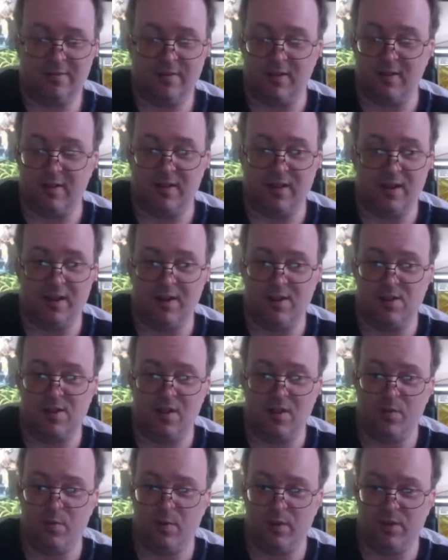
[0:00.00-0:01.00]
Again, that's
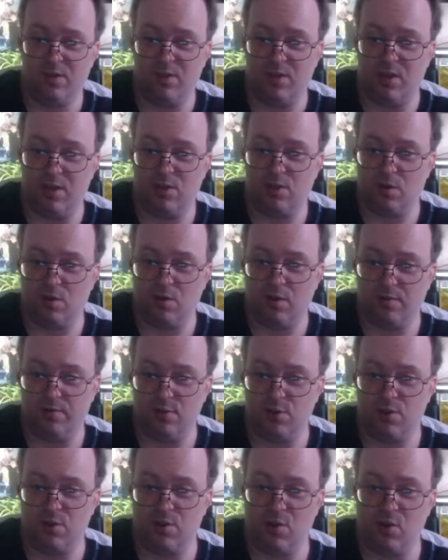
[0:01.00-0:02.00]
another one. TikTok I've
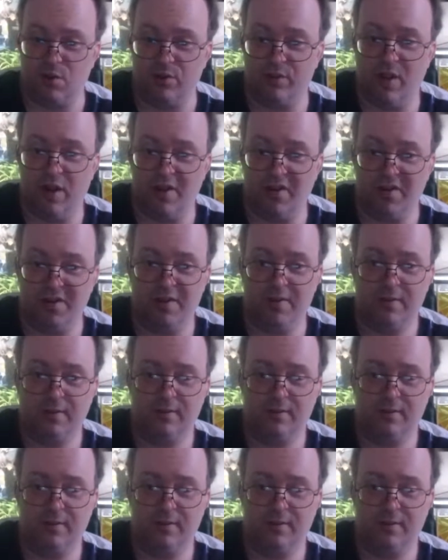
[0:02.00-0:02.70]
just not done.